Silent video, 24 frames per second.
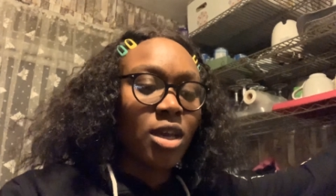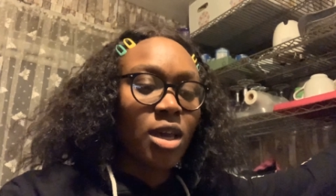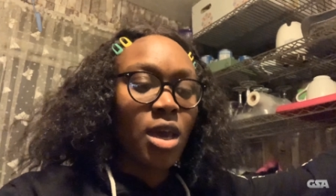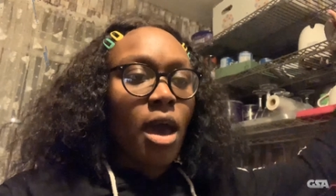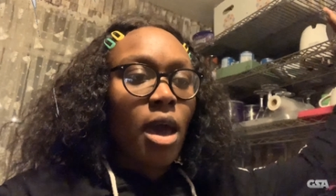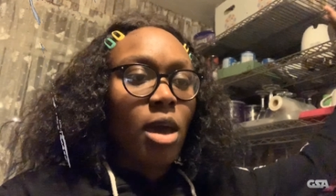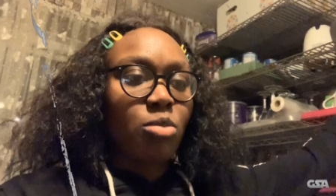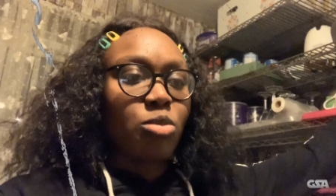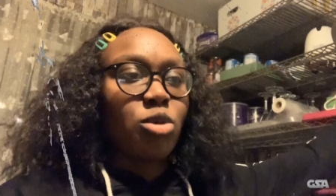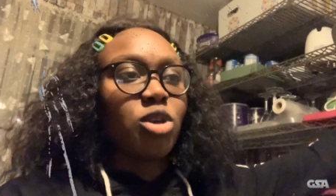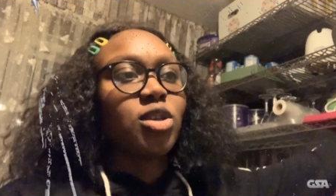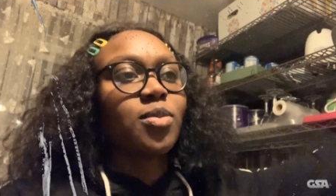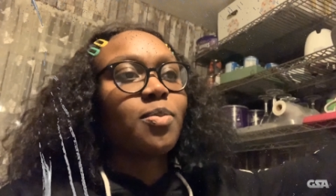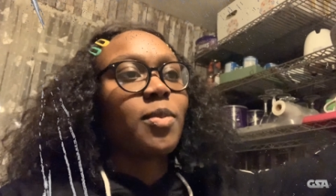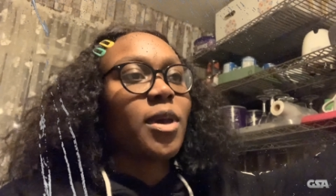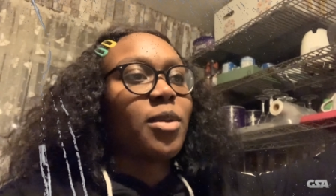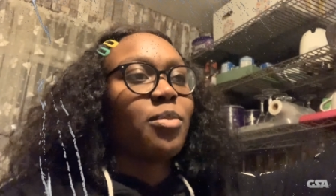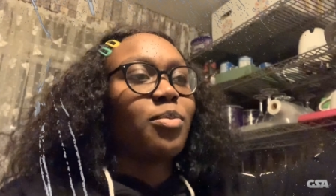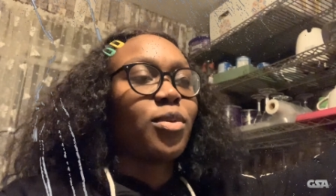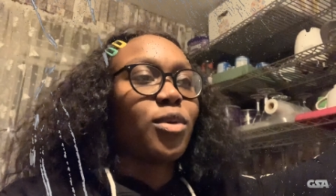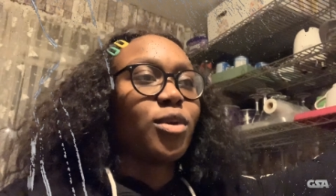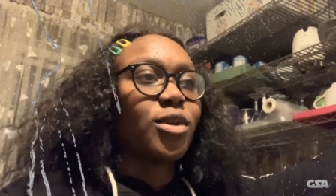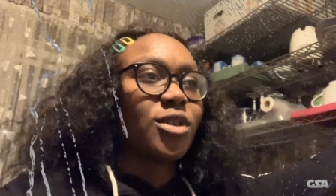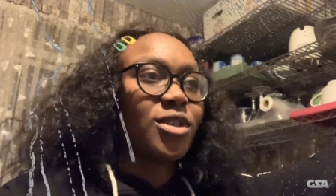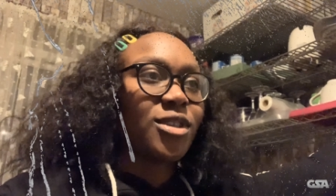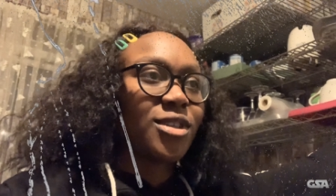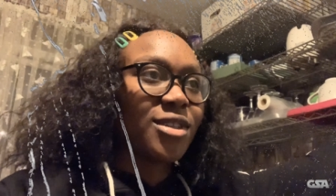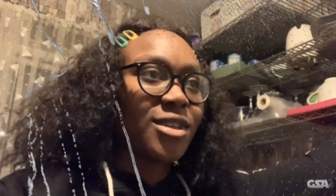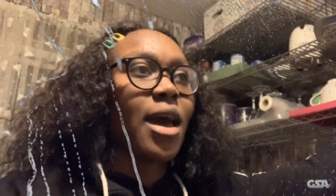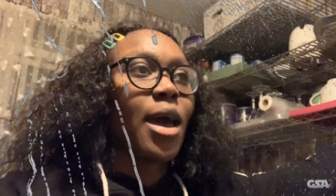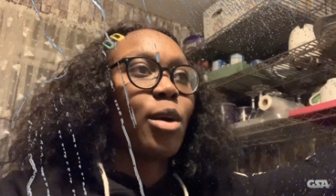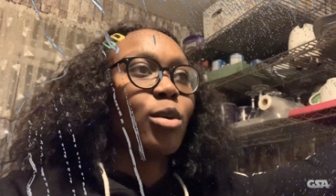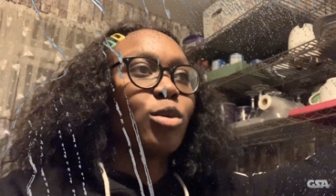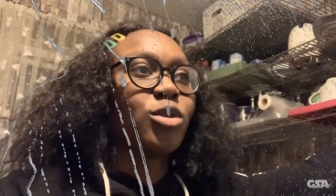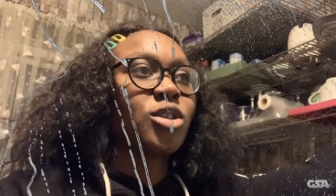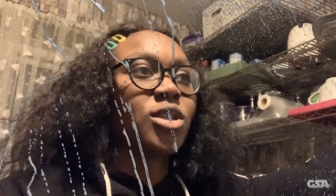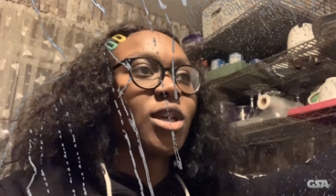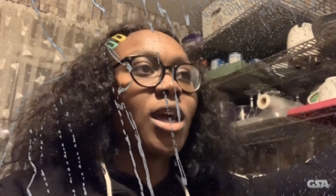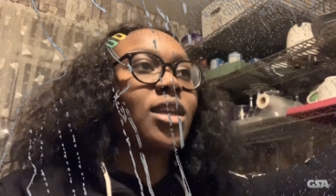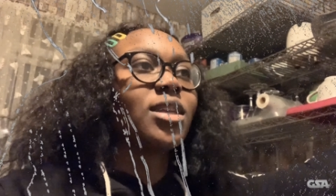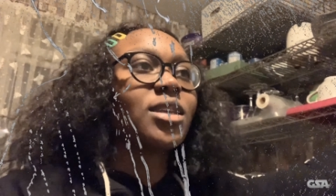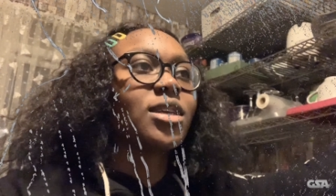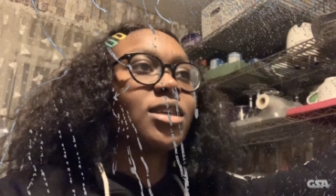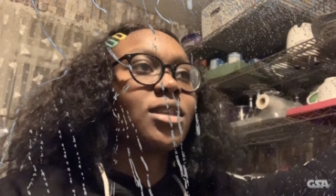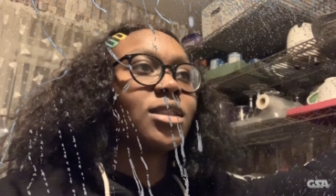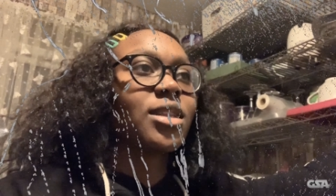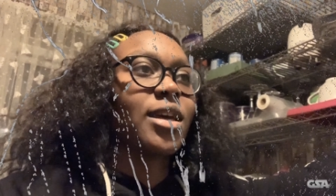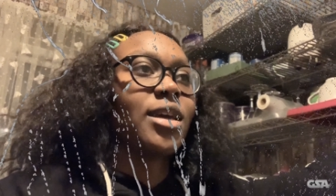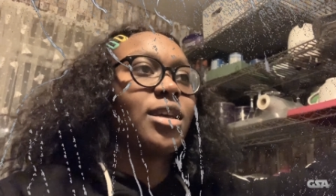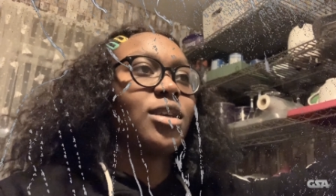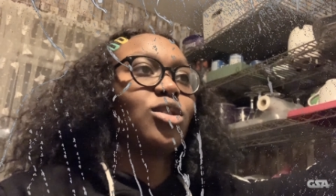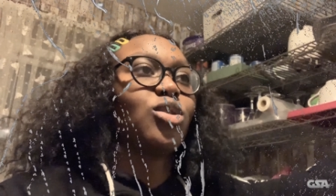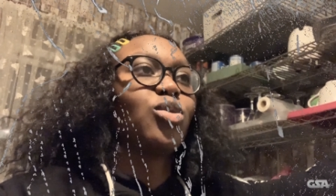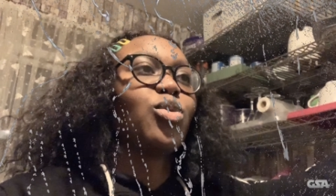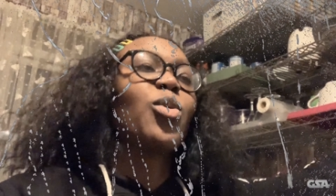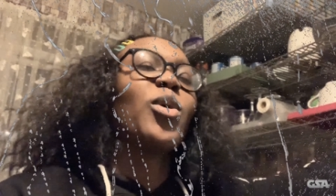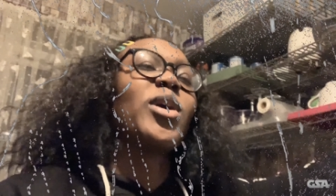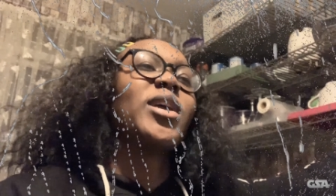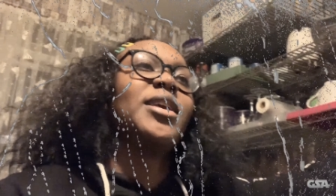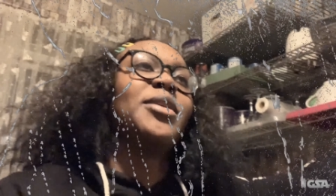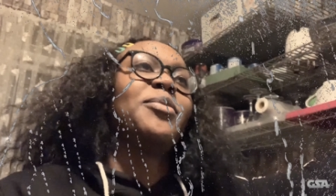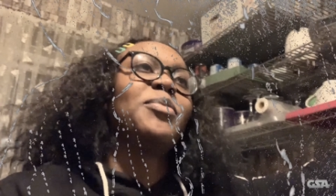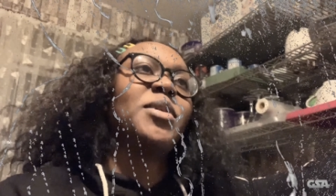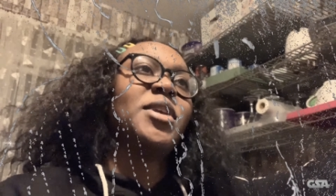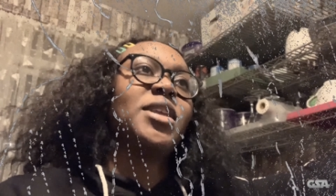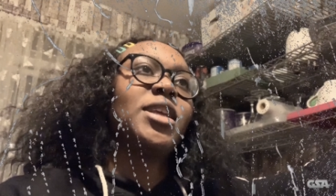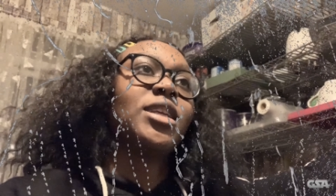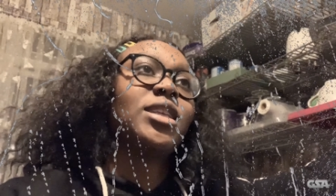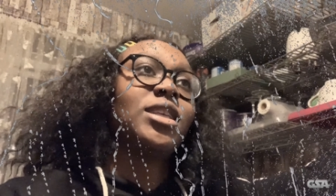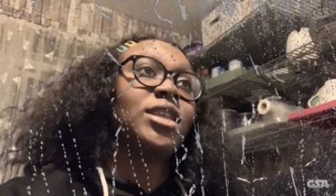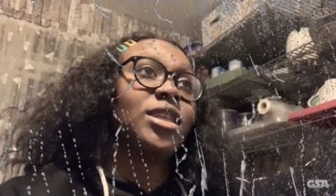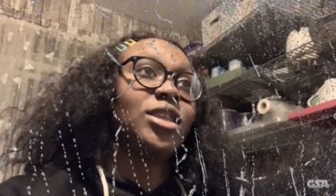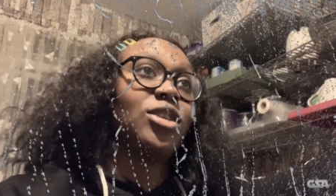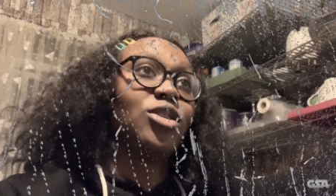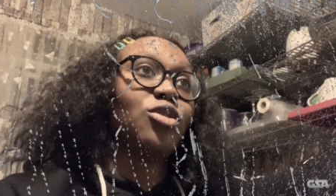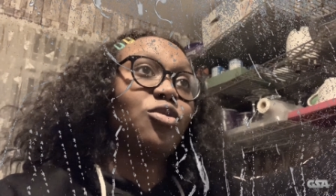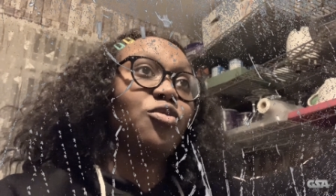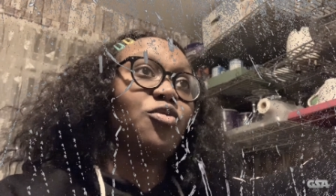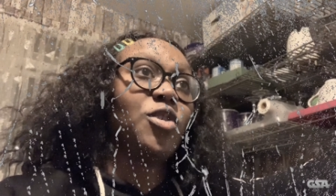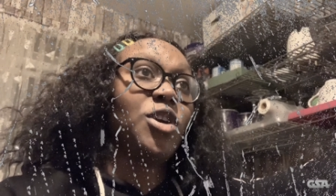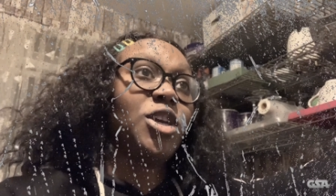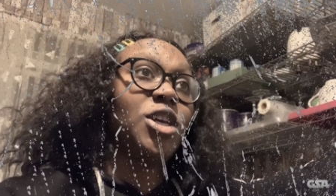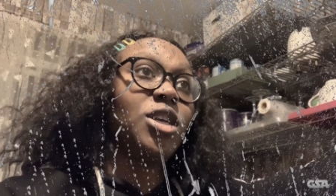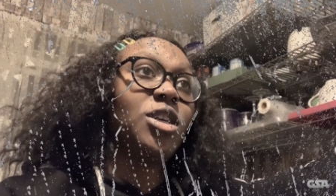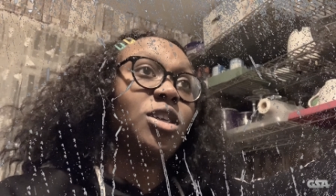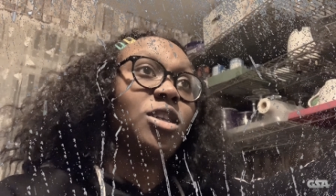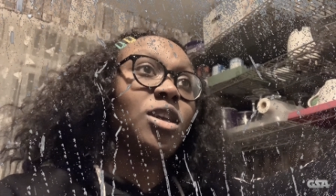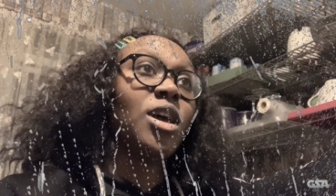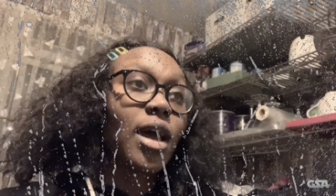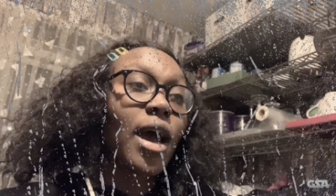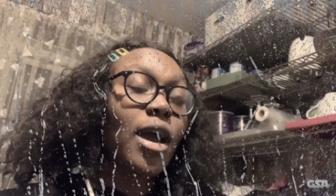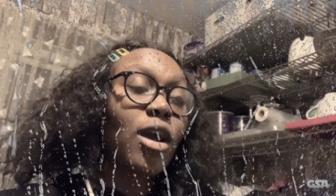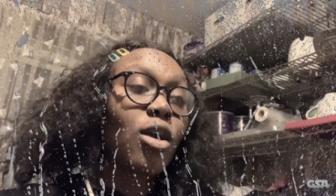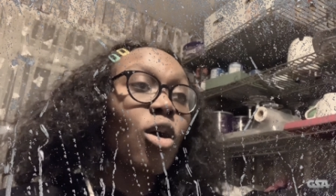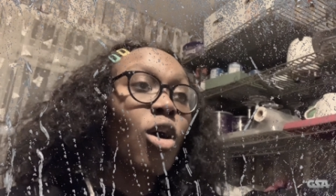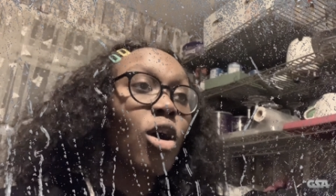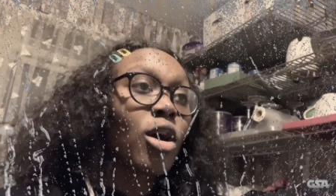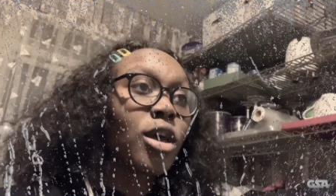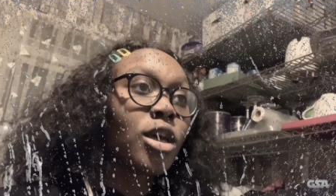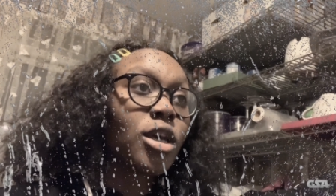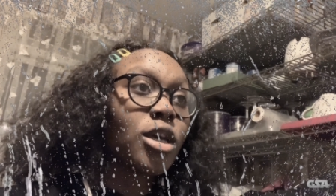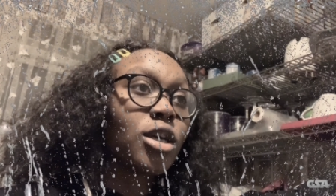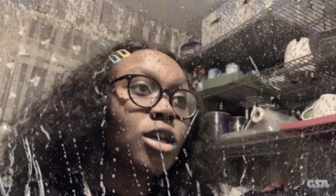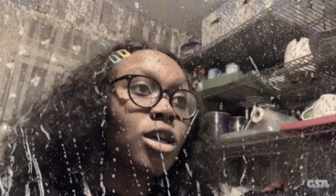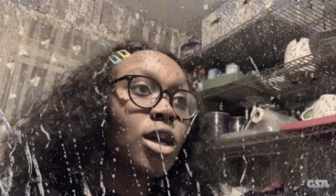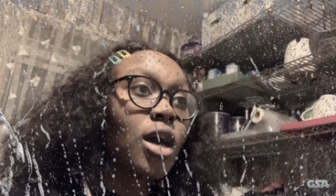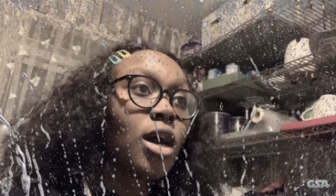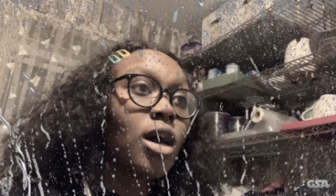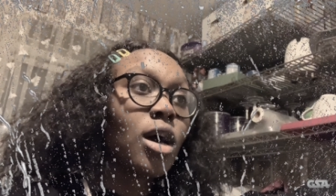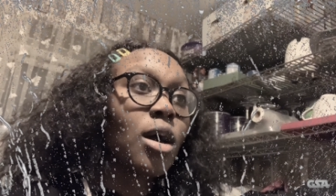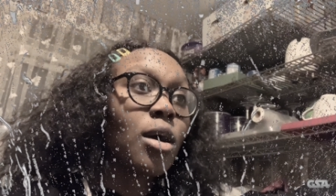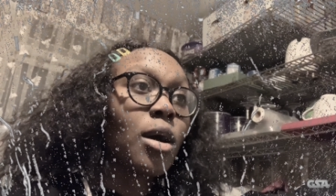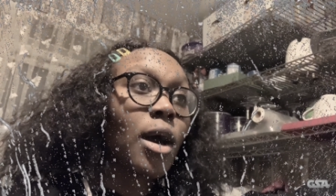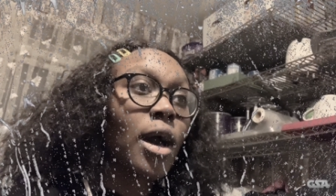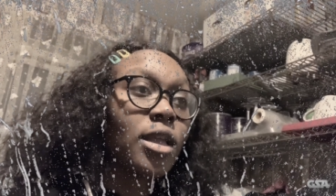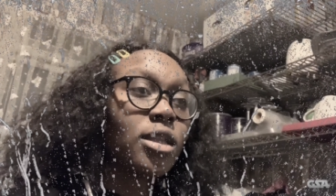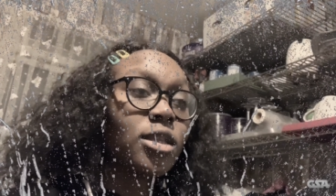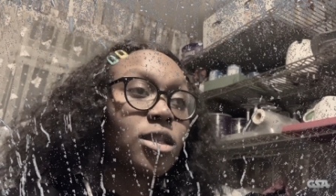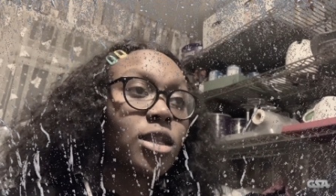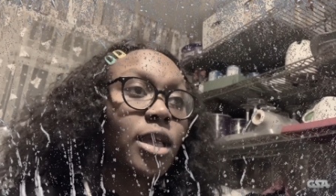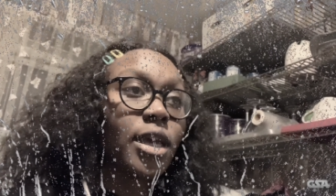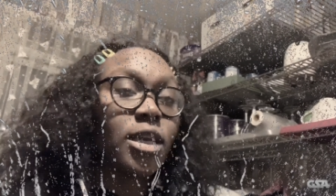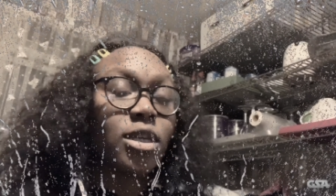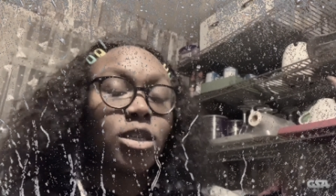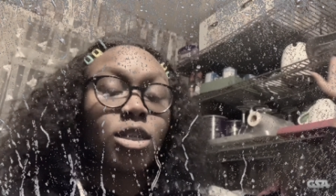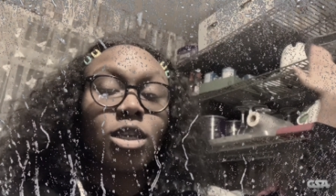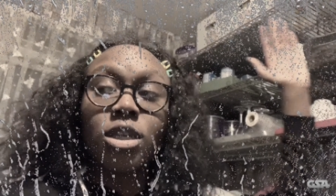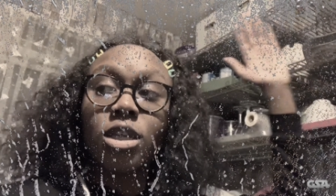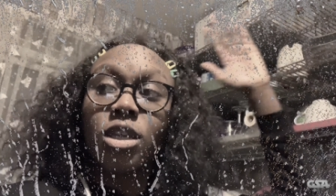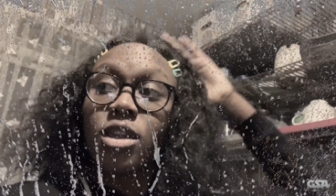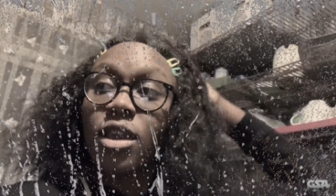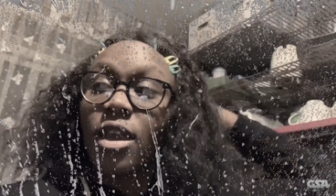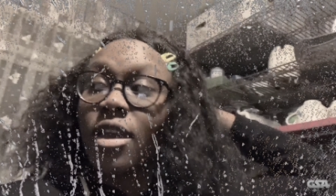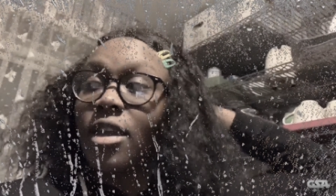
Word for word: I missed my bus. I was standing like 20 minutes in the rain. I got it and like they didn't